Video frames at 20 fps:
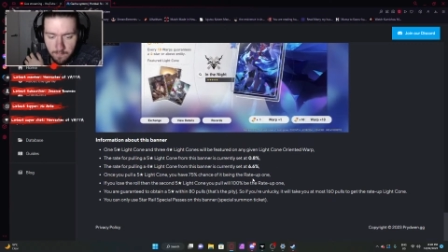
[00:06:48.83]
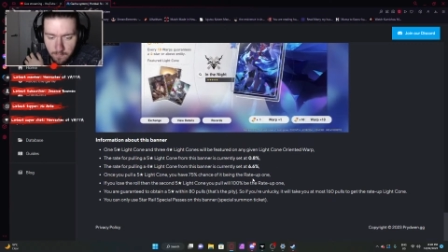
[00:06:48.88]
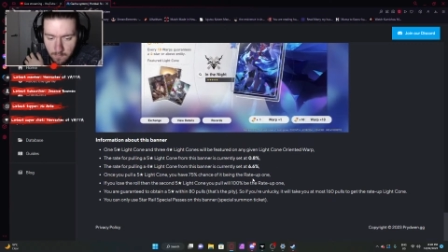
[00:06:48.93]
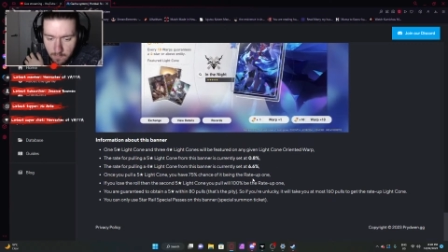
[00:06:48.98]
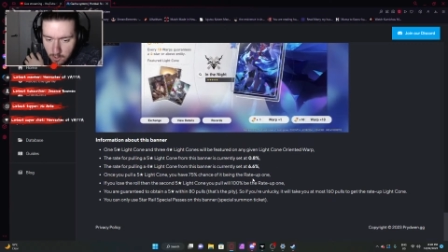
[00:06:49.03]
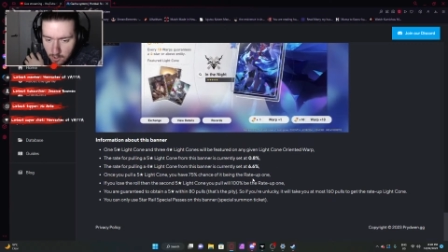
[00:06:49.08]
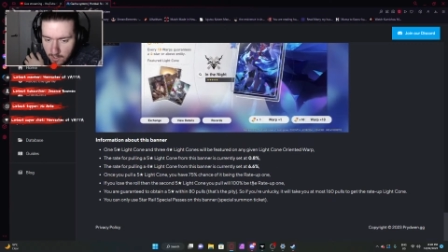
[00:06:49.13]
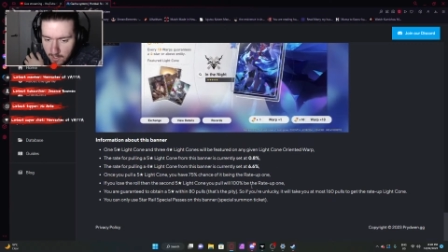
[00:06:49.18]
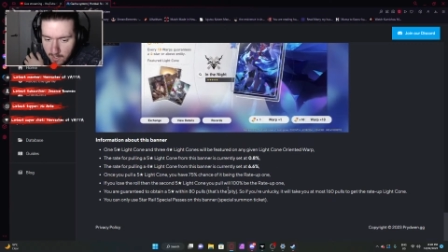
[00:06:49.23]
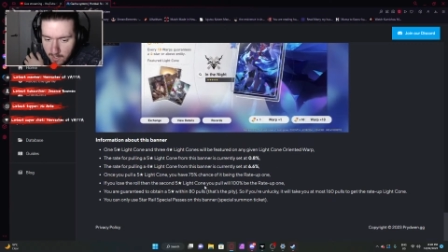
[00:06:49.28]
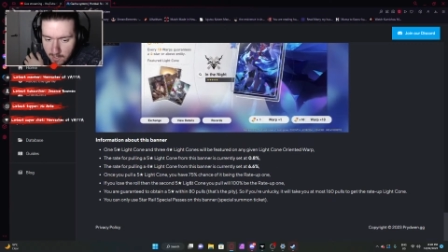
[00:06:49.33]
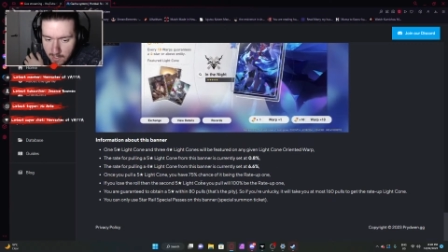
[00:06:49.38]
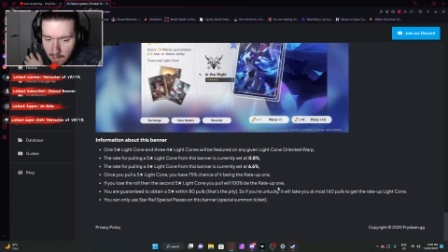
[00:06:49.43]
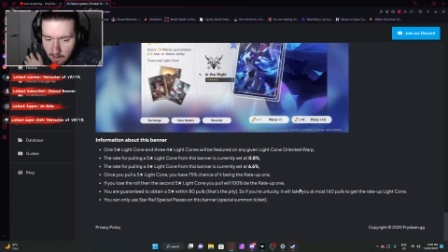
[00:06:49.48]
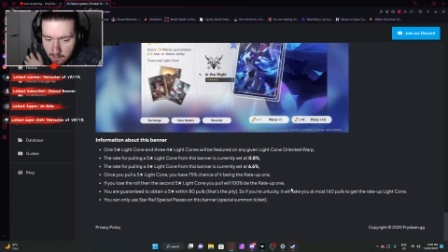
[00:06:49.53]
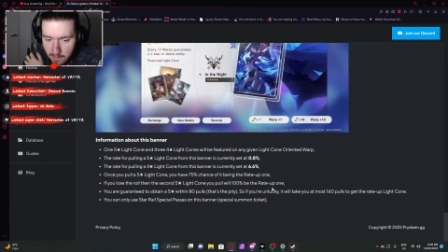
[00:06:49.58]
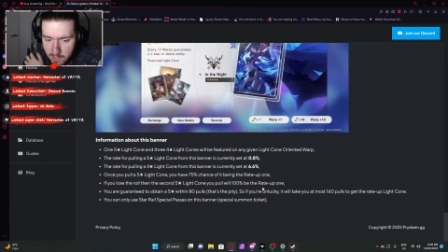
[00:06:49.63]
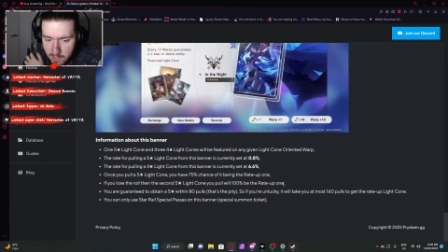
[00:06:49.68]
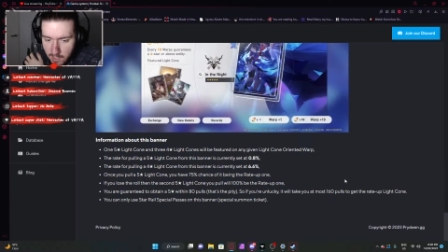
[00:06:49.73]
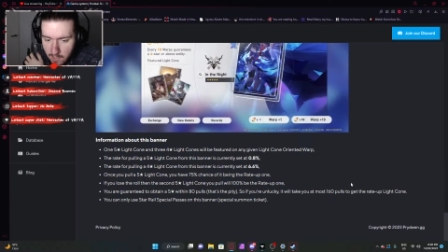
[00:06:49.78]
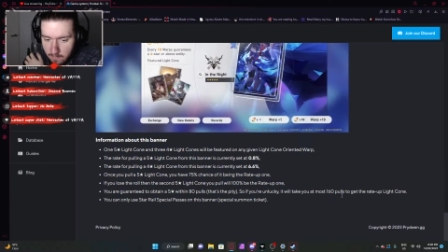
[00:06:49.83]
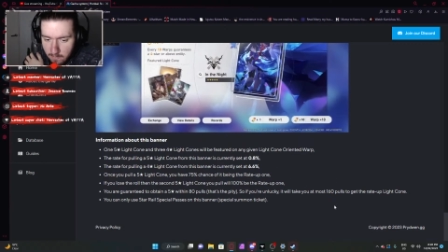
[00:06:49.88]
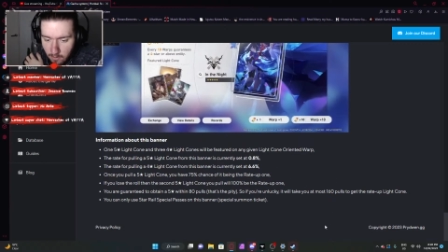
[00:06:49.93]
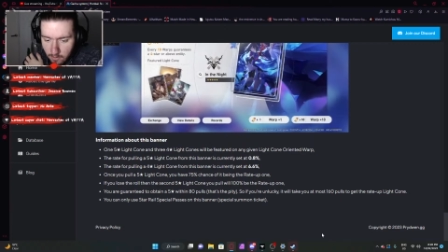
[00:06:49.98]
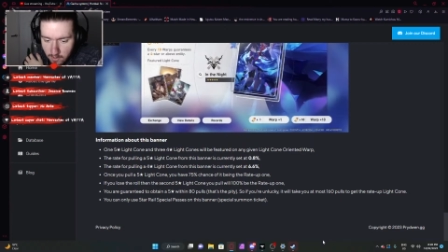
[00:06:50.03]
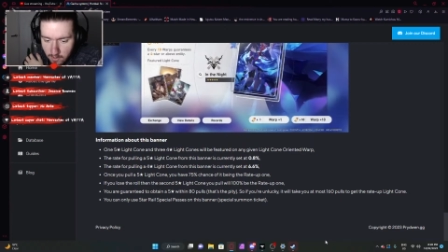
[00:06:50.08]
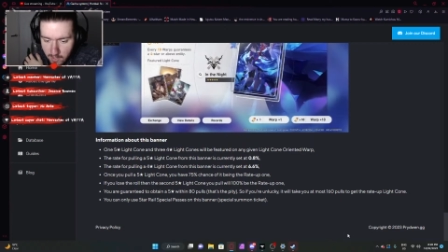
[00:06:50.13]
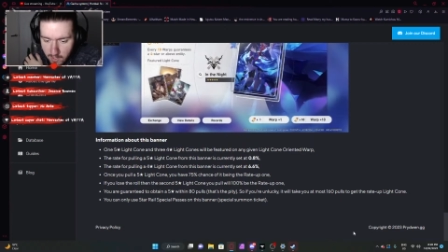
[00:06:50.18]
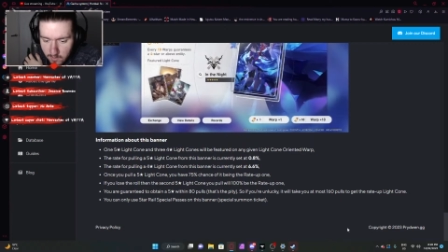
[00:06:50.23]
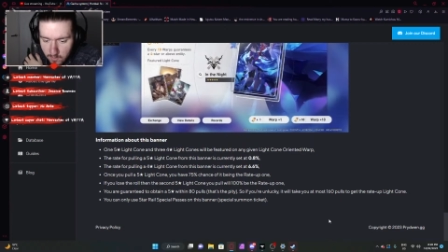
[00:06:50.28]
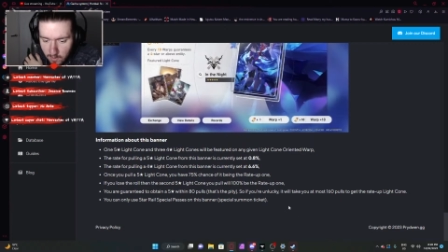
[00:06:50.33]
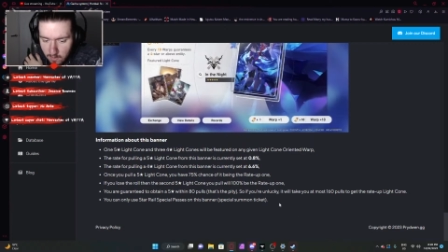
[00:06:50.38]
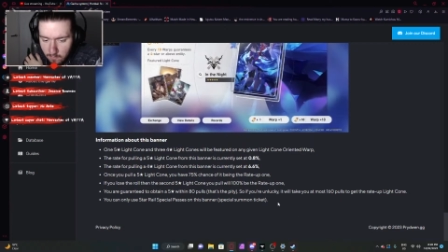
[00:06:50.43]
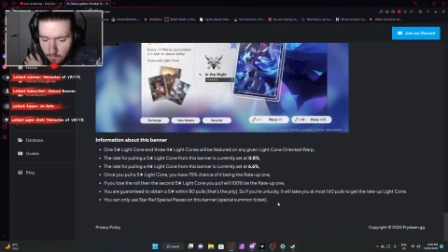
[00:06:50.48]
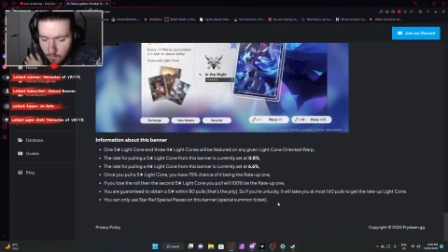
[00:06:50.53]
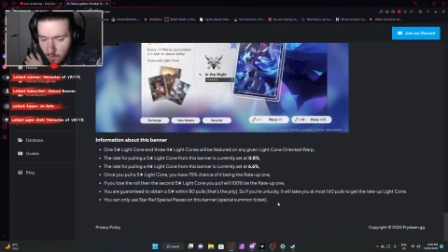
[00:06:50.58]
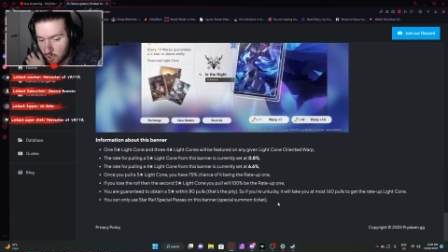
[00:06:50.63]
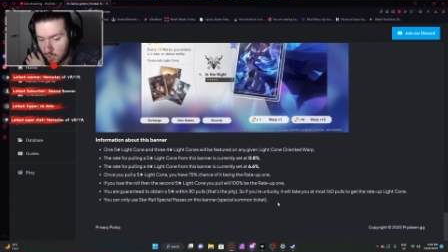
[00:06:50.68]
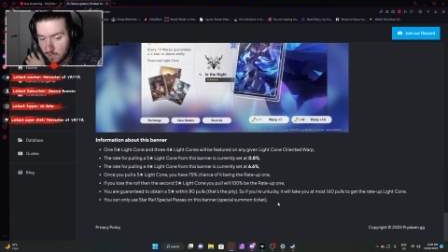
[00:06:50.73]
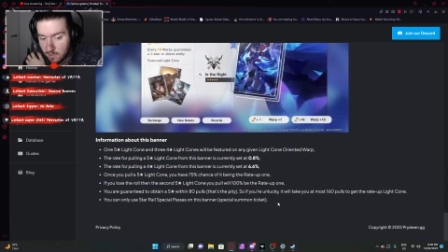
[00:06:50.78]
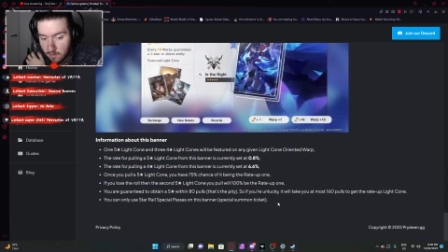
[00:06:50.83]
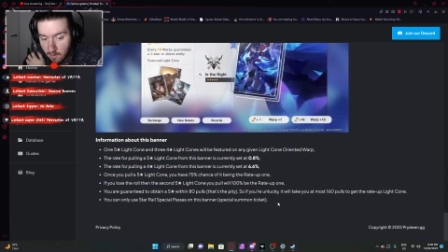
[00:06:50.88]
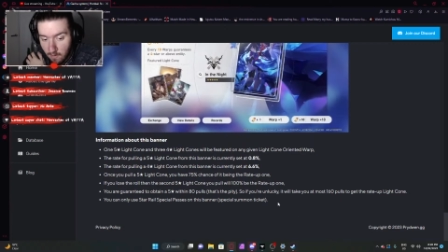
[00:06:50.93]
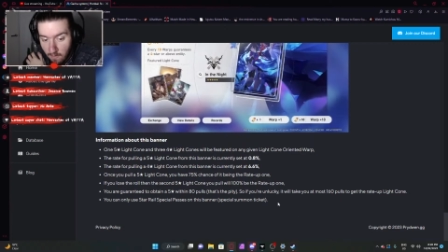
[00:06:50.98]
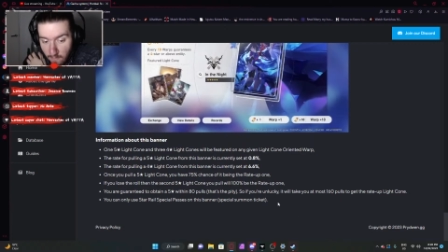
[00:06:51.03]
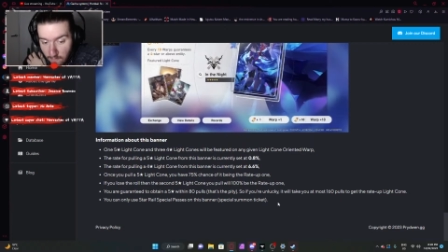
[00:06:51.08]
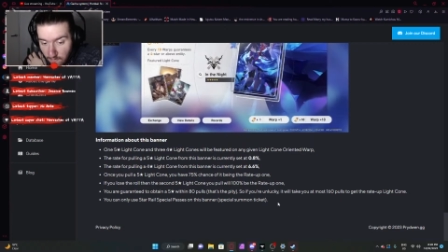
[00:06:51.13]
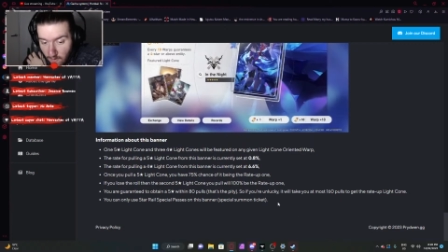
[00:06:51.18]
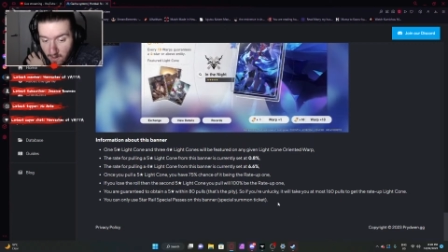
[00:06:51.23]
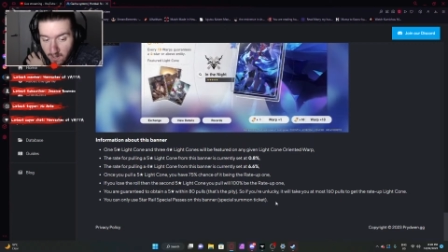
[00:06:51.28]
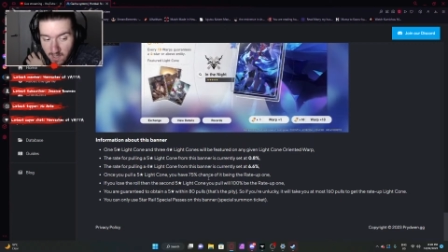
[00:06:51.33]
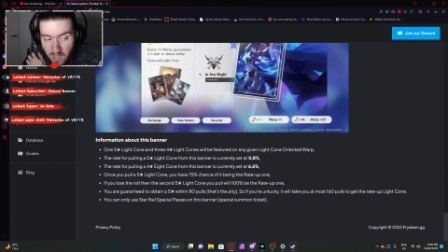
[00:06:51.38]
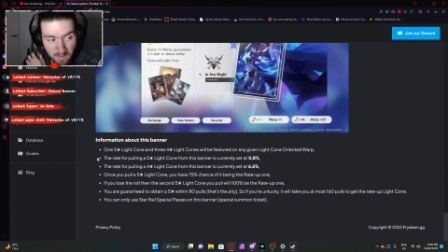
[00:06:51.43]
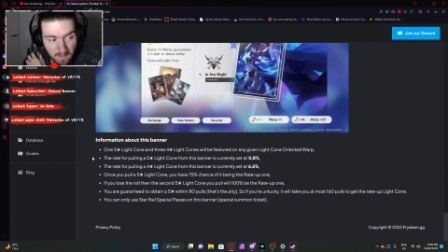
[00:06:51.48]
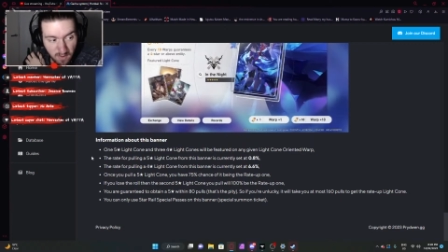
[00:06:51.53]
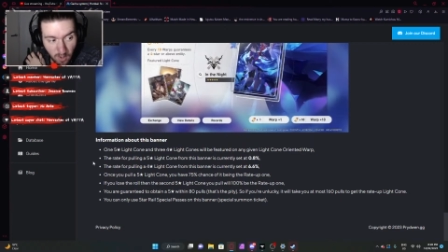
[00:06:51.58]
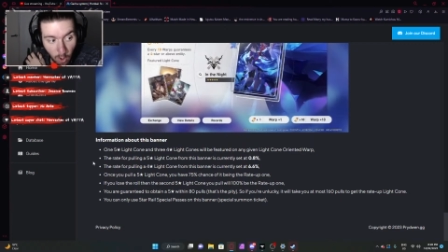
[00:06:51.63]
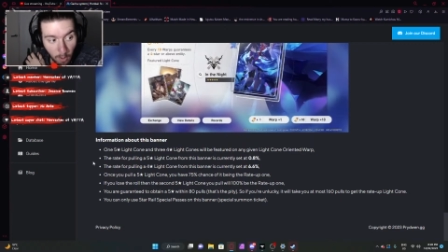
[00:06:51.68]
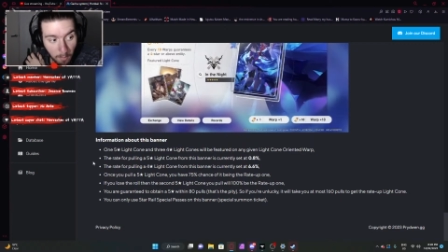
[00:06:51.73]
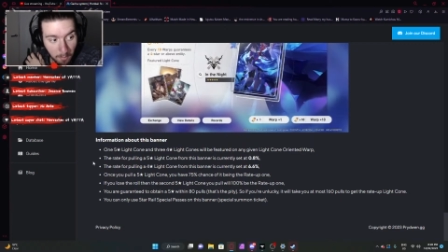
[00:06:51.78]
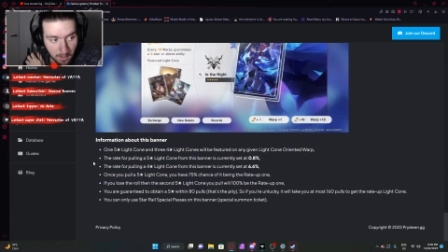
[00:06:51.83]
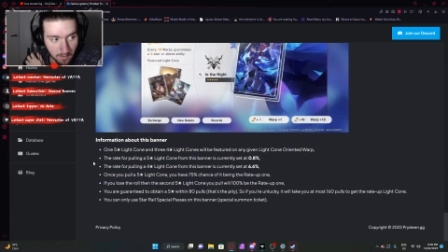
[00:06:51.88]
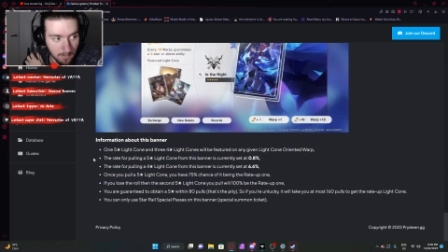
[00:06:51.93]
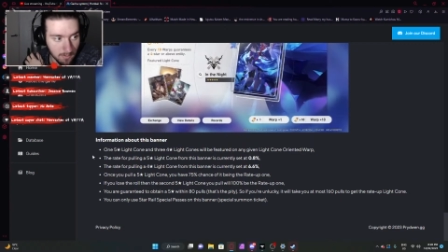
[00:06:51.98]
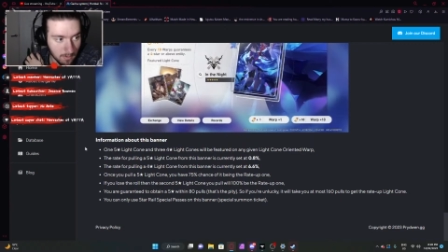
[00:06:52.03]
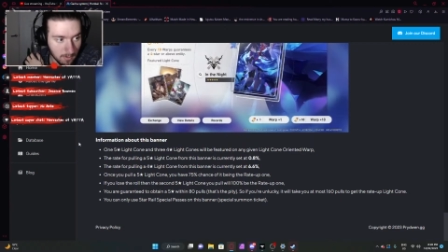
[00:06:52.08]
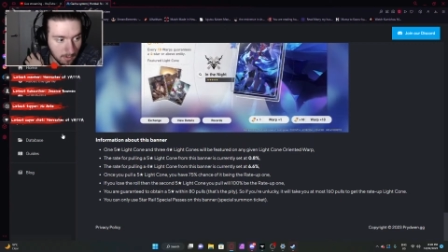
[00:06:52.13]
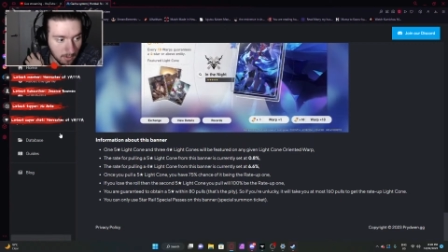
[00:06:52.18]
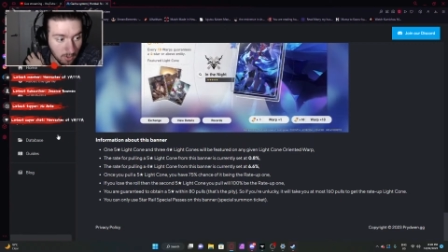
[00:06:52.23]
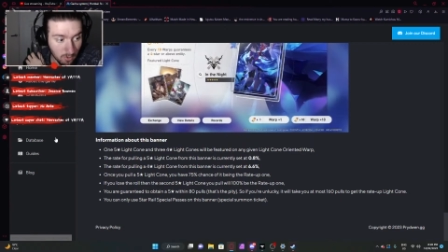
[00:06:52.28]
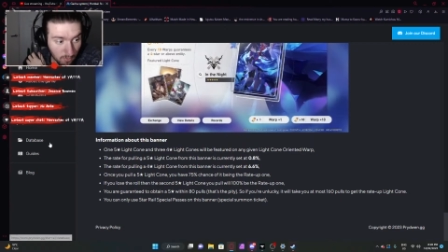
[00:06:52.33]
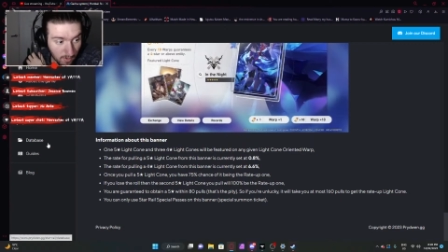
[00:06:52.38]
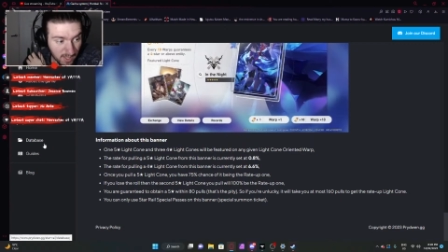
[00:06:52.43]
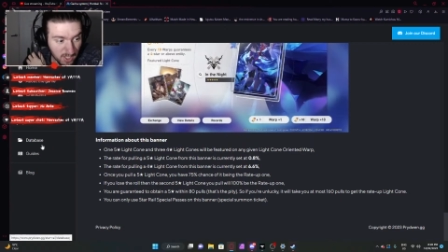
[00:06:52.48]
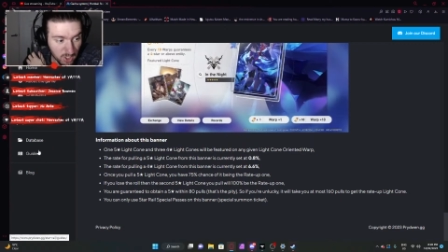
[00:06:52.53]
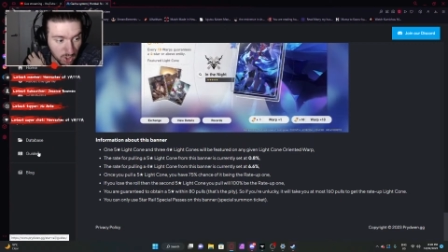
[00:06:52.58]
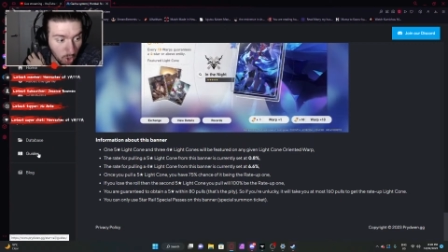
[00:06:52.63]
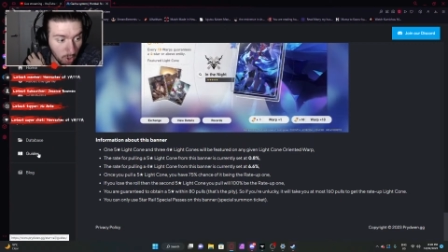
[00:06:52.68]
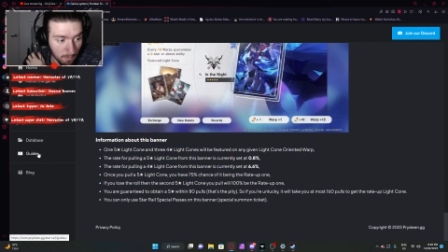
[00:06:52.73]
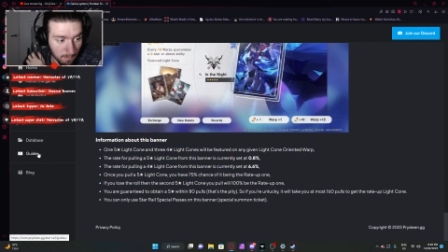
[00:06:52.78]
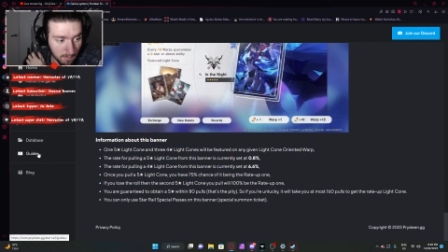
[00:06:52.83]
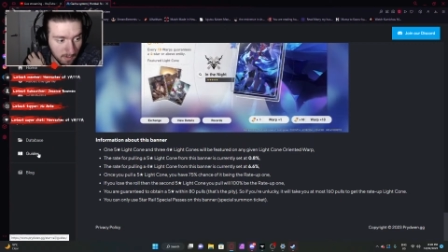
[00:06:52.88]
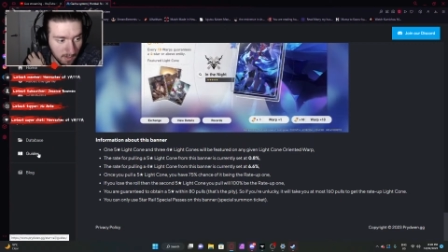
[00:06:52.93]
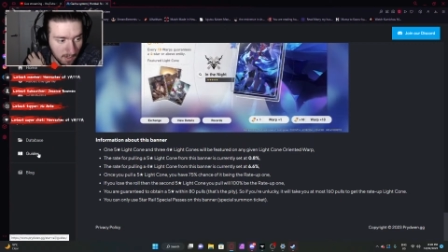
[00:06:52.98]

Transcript: you get a guaranteed on the next one, which is fucking phenomenal. Great job.